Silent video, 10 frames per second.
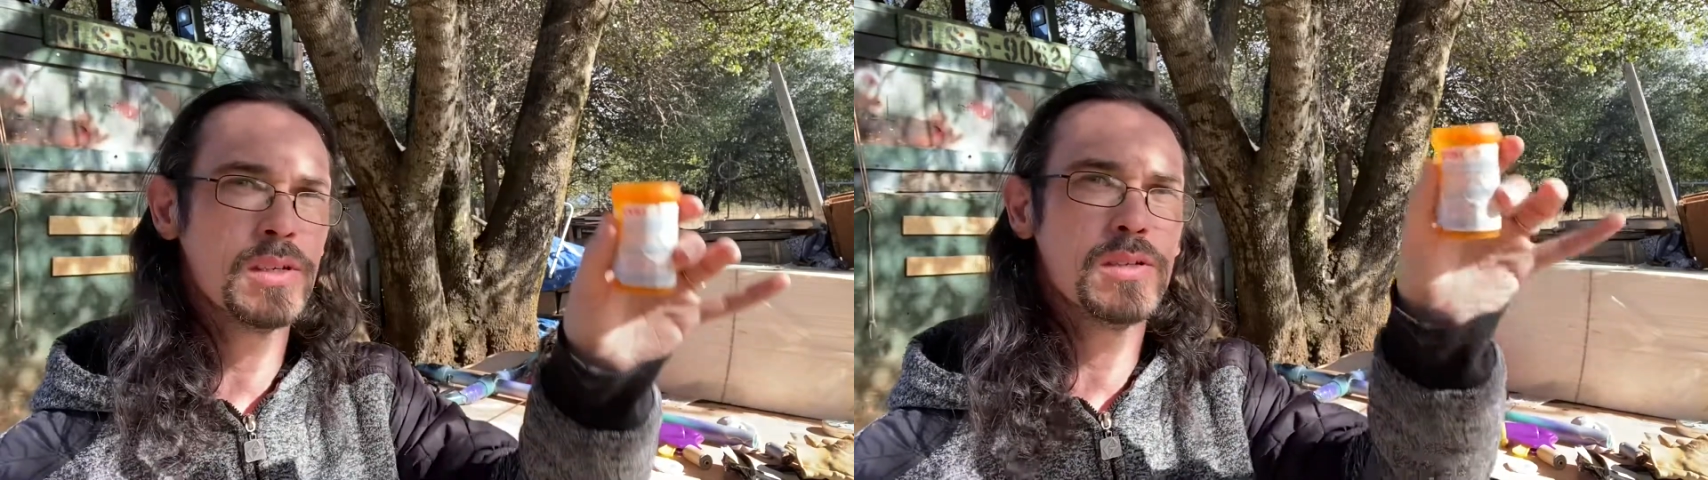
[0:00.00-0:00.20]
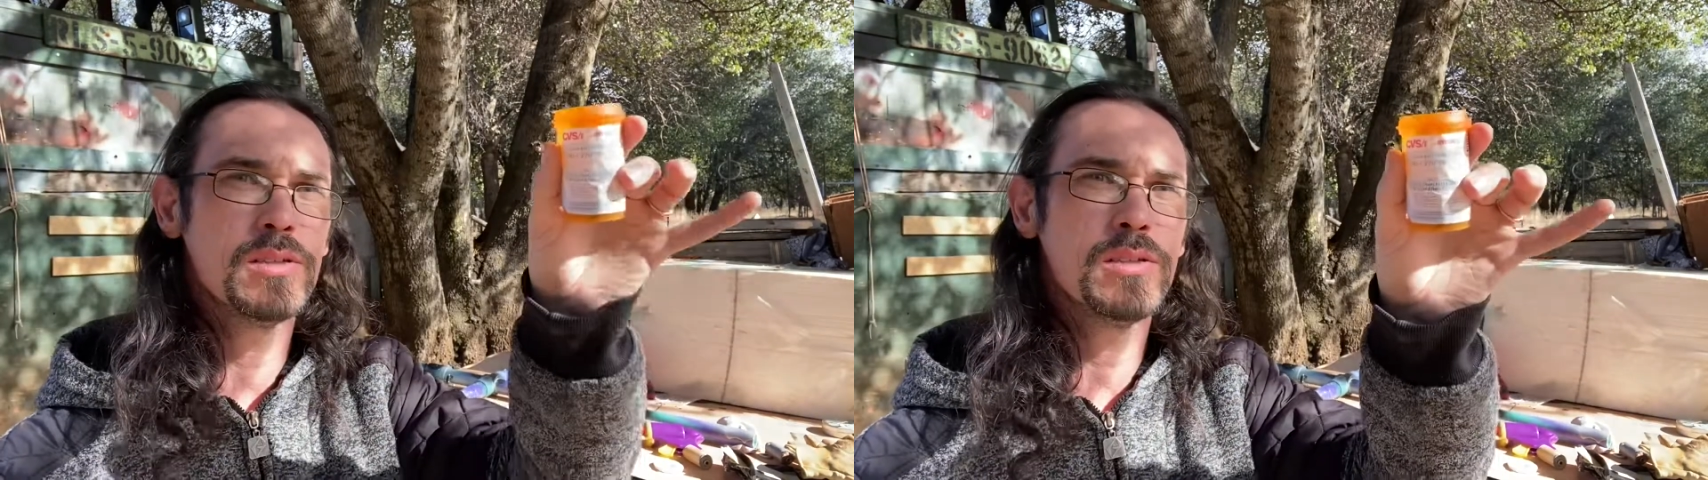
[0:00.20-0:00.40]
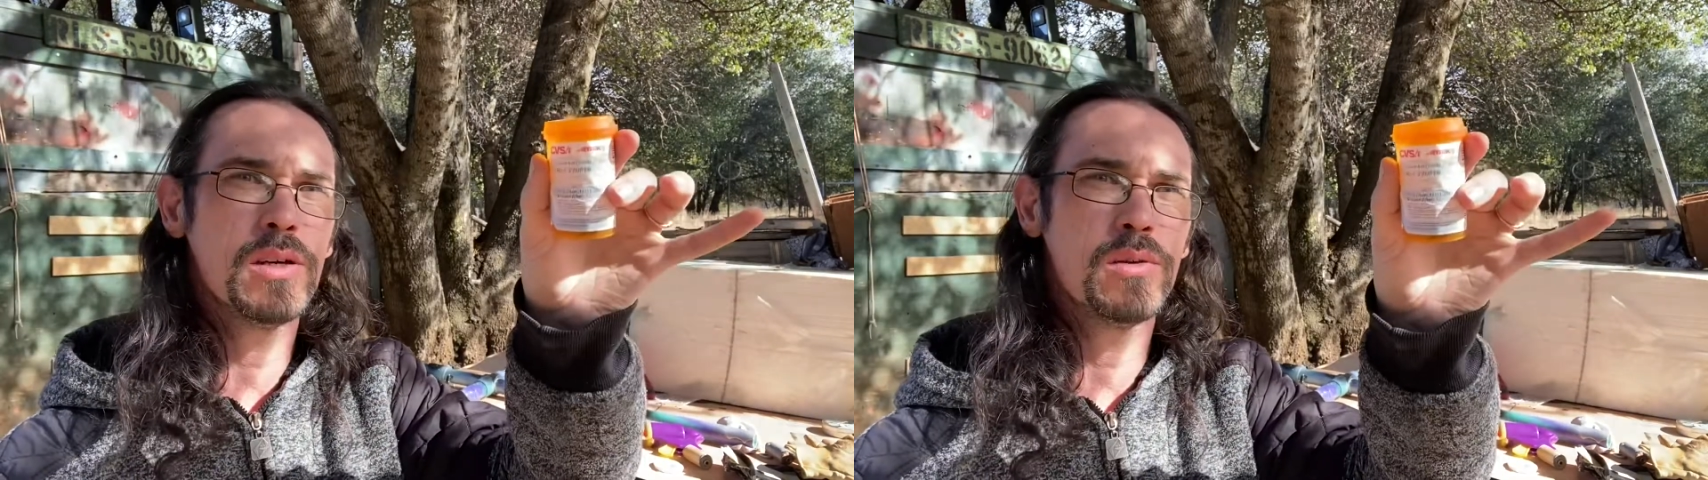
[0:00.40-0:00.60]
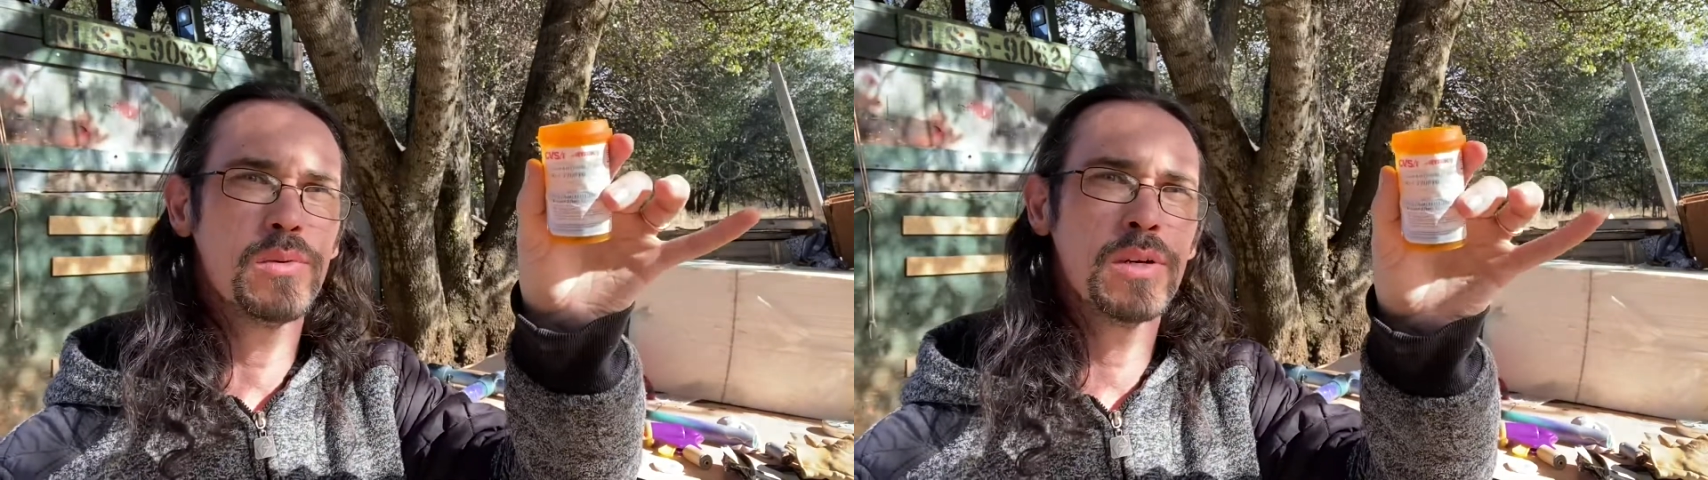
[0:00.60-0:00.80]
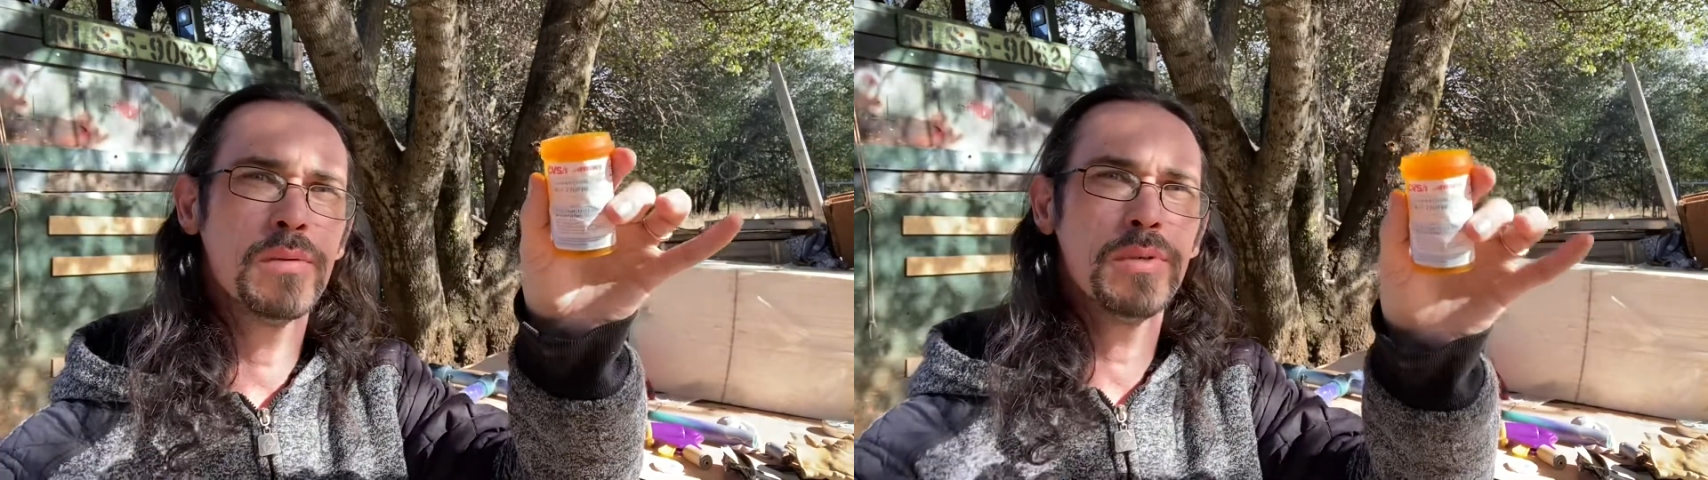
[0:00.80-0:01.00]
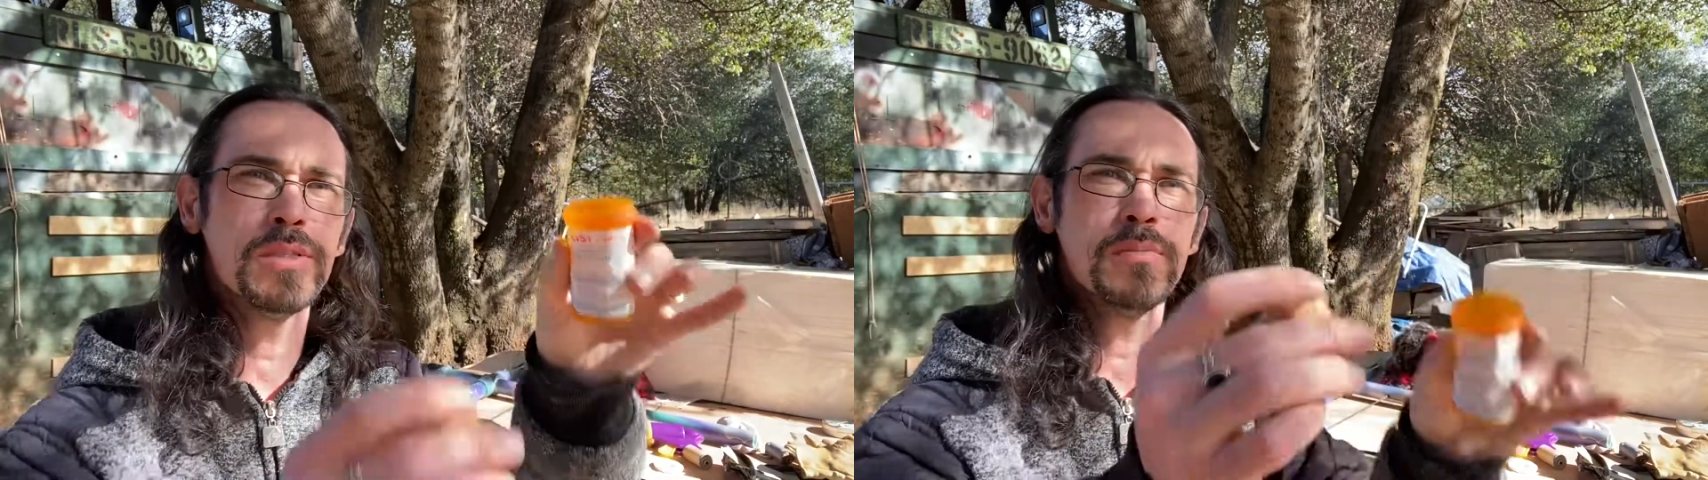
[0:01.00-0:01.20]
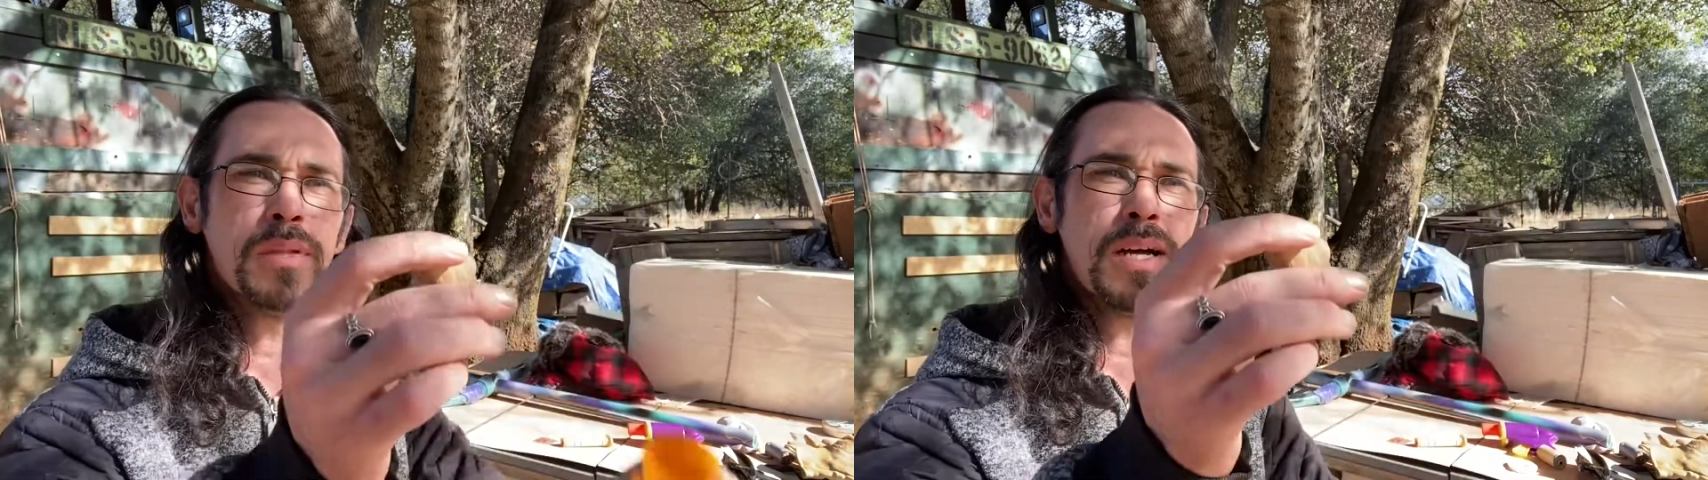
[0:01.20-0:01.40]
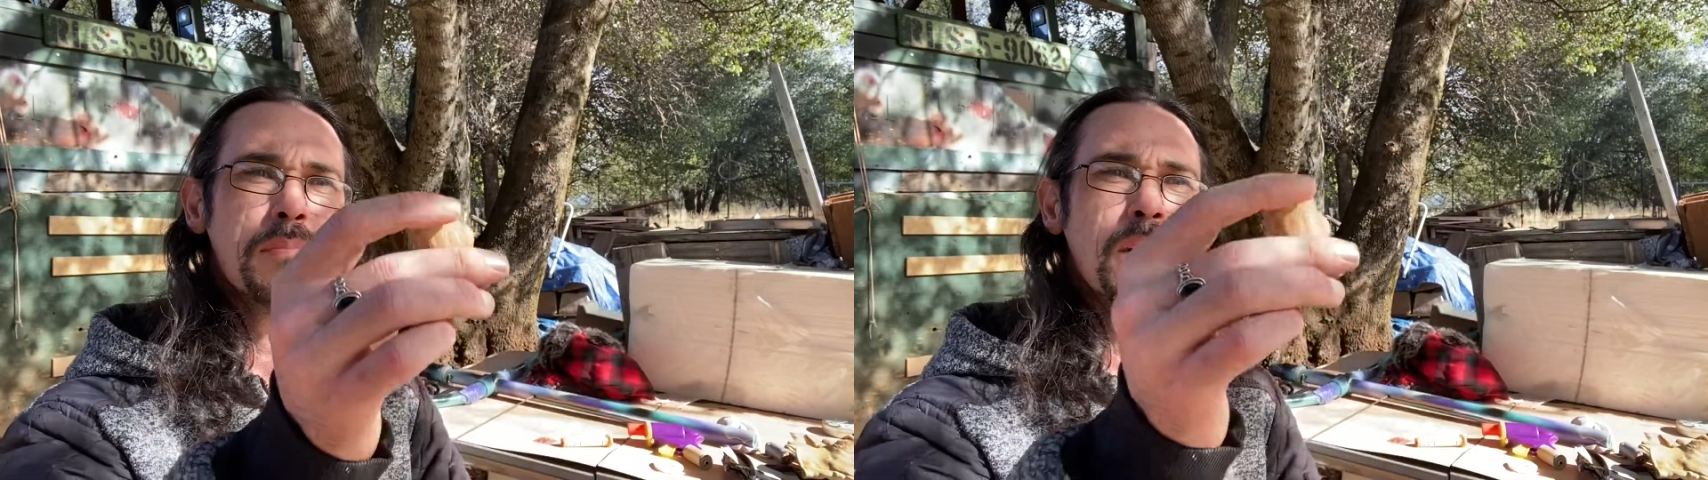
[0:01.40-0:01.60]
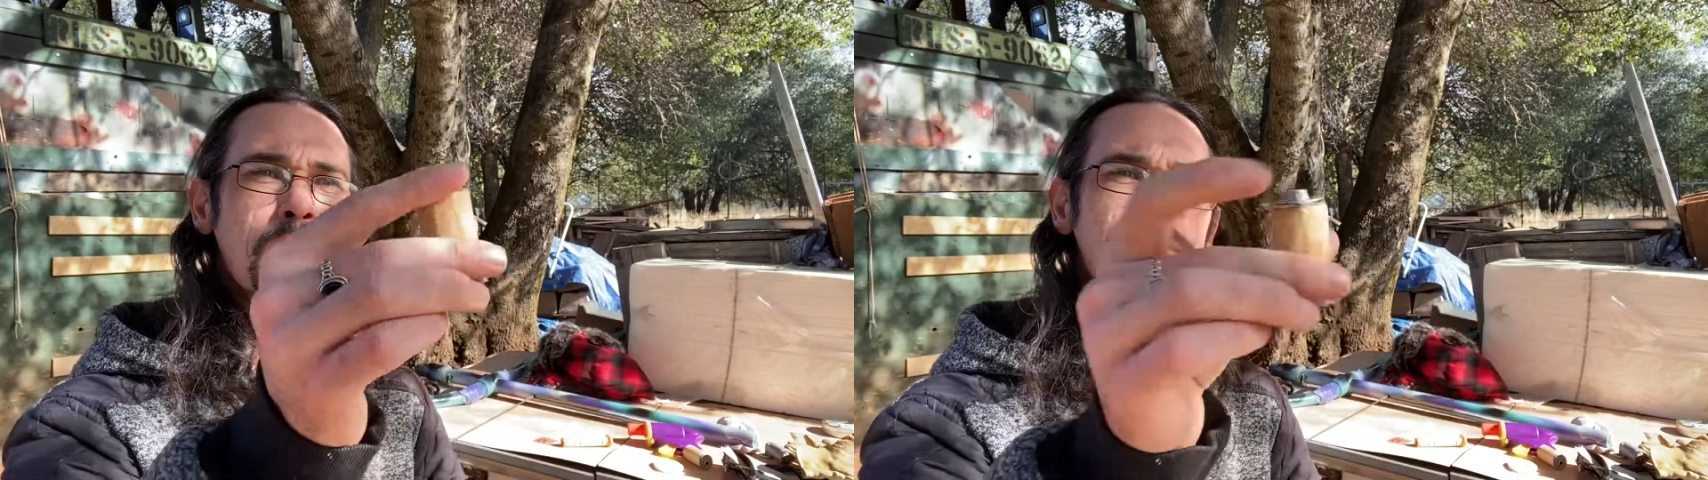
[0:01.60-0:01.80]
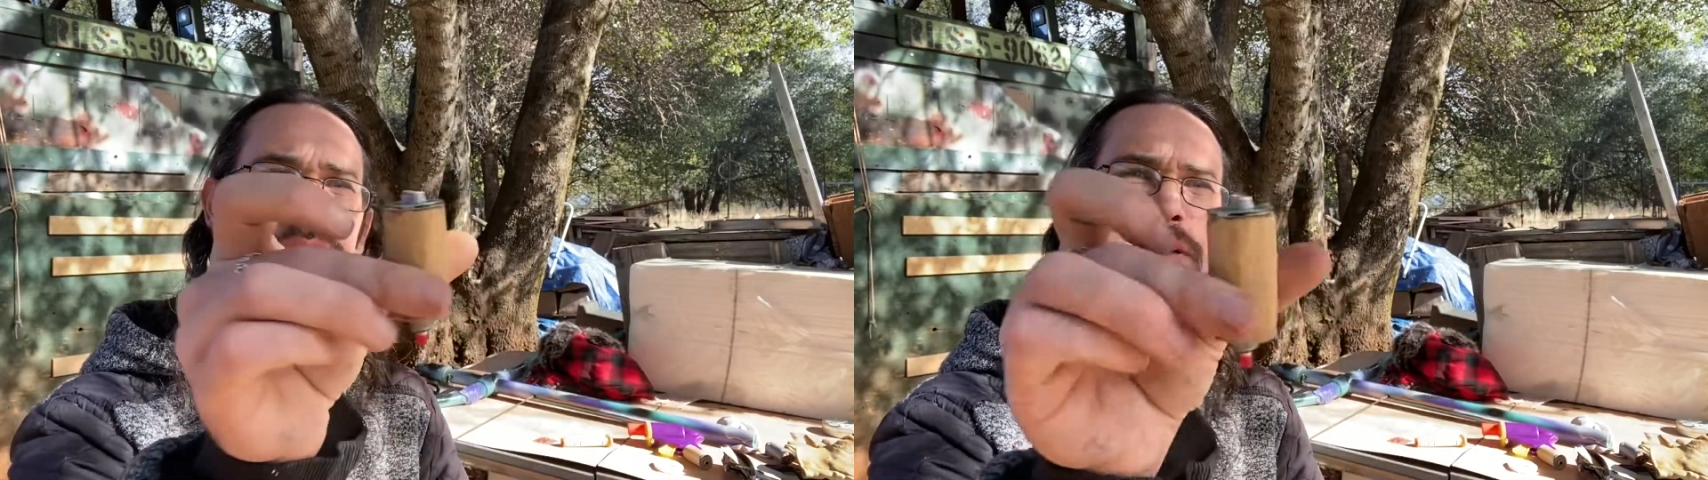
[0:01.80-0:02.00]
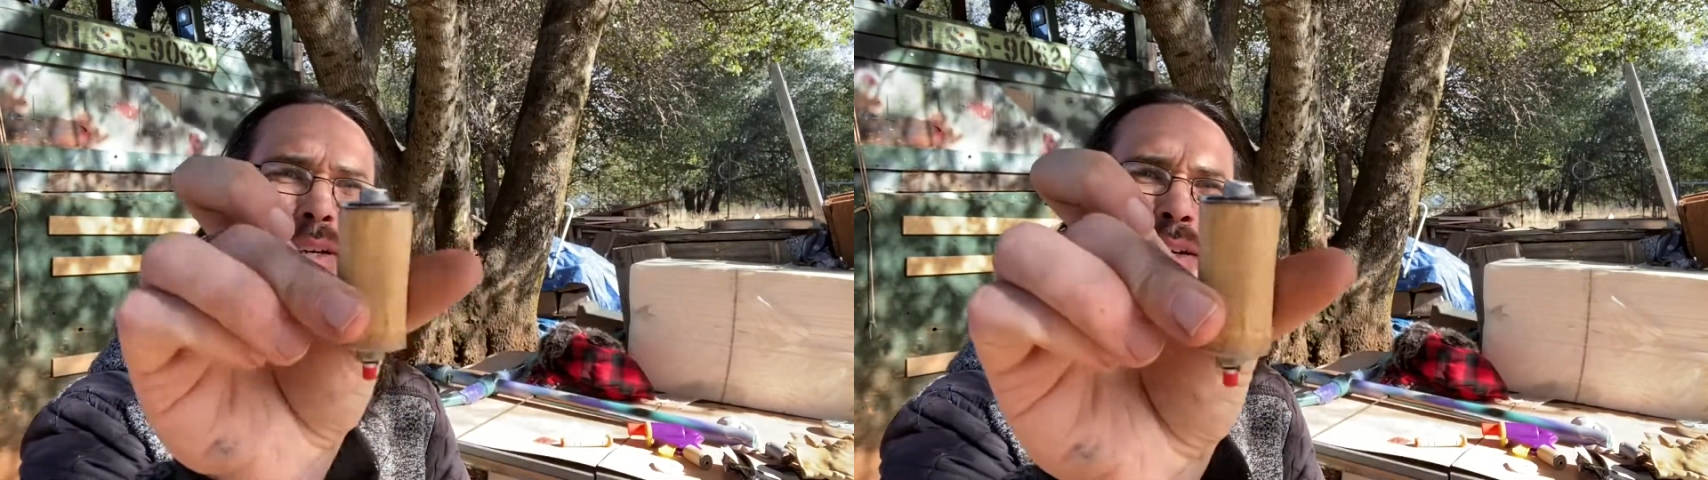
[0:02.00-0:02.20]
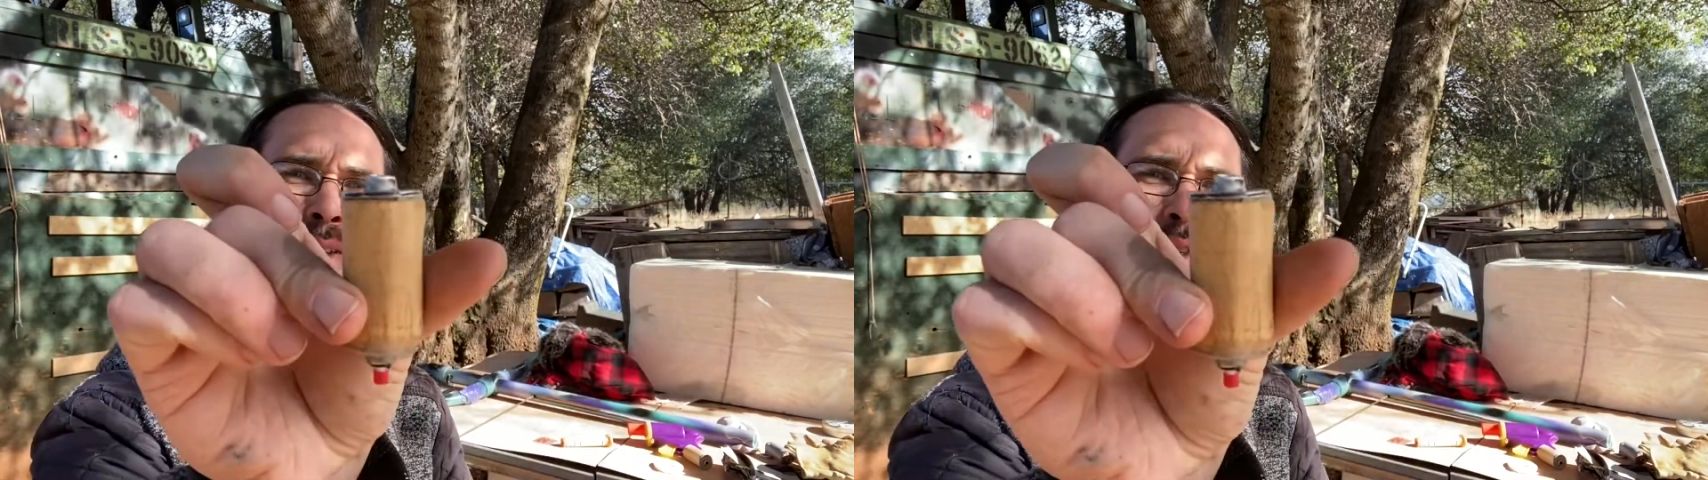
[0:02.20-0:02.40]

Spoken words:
So we're gonna put some black powder in